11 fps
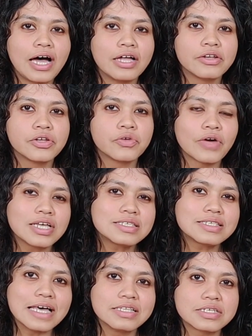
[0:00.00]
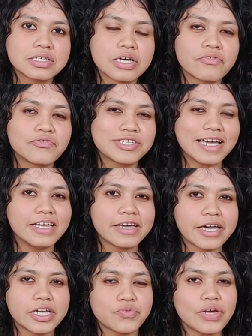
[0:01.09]
and very sensitive,
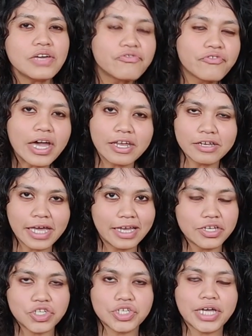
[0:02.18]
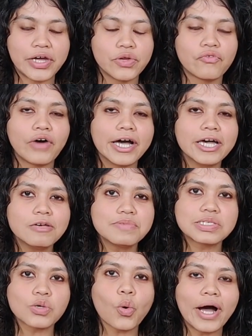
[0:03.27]
delicate, very fairy tale-ish kind of
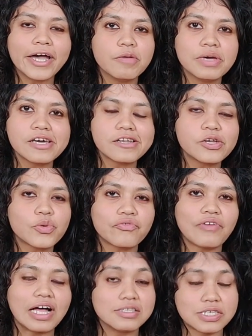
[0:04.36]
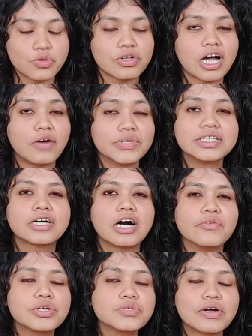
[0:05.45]
vibe. So I immediately took fancy to the cover. The
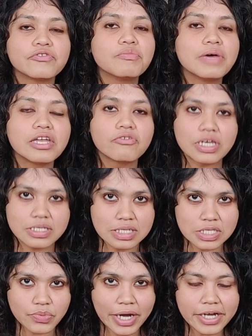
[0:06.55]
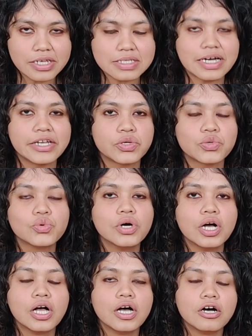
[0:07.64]
cover is one of the main reasons why I decided to
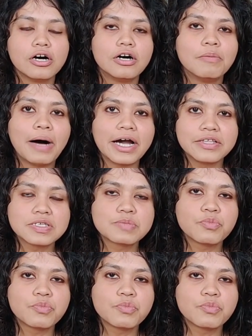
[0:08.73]
buy this